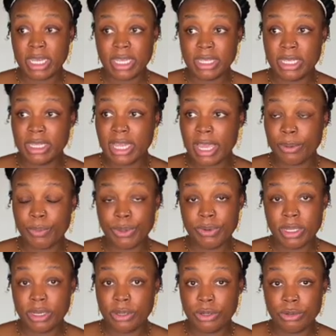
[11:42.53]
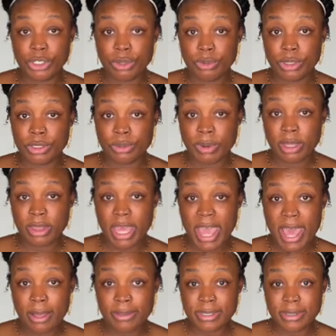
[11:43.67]
And then like when you need to do chores around the
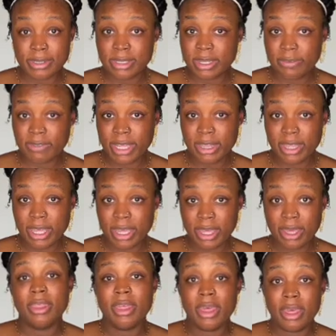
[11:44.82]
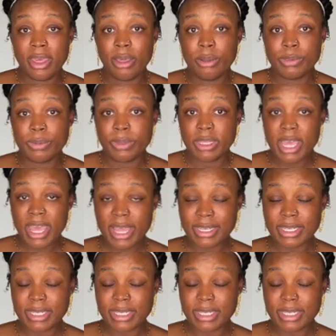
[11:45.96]
house and stuff like that, that helps with that.